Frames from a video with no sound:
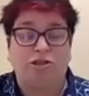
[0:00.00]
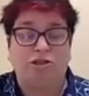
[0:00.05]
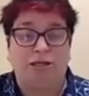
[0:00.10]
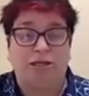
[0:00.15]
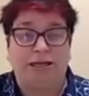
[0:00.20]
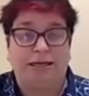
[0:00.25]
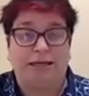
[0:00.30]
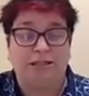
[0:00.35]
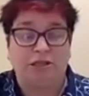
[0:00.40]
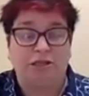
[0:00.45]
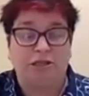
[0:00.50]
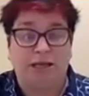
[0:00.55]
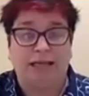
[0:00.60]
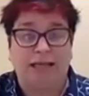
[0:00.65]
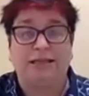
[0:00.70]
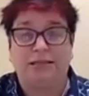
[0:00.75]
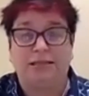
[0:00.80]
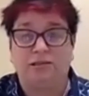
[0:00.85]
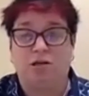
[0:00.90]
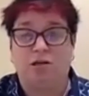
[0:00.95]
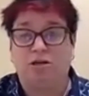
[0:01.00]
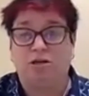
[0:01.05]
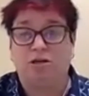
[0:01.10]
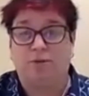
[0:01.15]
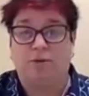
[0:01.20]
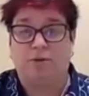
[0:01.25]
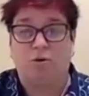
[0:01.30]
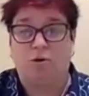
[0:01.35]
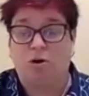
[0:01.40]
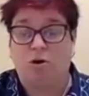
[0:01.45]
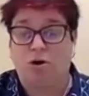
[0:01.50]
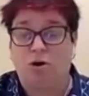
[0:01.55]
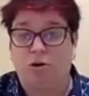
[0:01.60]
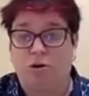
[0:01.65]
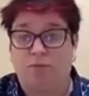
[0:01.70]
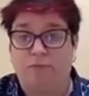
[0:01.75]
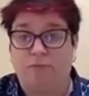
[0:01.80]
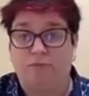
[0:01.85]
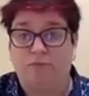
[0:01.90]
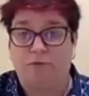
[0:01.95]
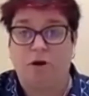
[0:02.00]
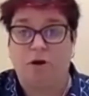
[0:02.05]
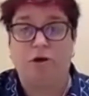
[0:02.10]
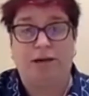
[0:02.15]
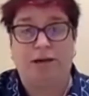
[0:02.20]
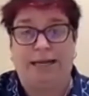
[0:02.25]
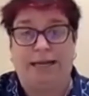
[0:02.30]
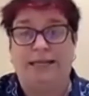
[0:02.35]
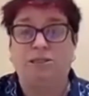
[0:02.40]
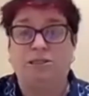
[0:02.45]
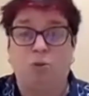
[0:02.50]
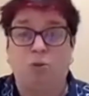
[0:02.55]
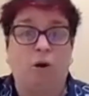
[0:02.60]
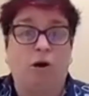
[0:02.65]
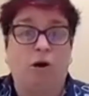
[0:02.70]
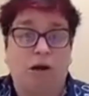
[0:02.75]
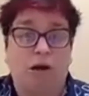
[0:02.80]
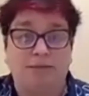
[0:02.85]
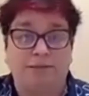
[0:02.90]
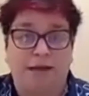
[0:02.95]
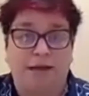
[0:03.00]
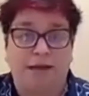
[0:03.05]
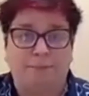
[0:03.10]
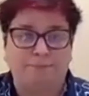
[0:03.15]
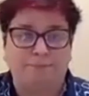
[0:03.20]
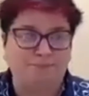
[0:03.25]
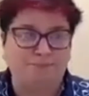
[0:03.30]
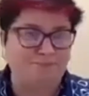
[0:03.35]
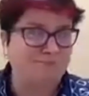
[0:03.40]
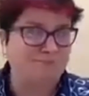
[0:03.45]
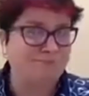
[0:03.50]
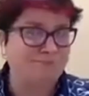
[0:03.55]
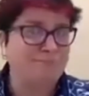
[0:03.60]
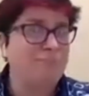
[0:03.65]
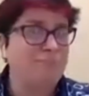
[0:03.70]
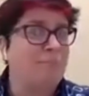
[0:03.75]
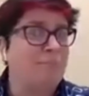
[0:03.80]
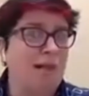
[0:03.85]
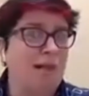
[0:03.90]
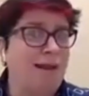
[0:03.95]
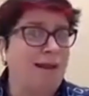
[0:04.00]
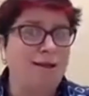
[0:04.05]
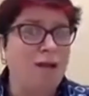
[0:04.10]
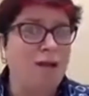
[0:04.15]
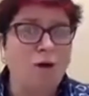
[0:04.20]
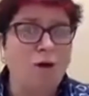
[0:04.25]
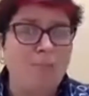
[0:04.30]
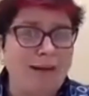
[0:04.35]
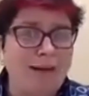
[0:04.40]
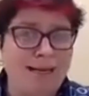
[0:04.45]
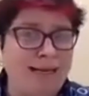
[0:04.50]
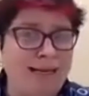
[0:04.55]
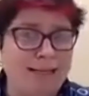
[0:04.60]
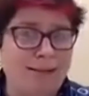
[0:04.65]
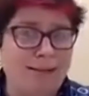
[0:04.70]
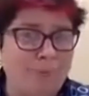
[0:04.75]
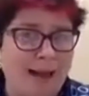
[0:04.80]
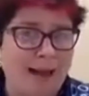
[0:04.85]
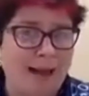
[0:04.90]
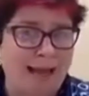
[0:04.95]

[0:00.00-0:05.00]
and she needed to get this all done for her to get to work on time. Nobody in the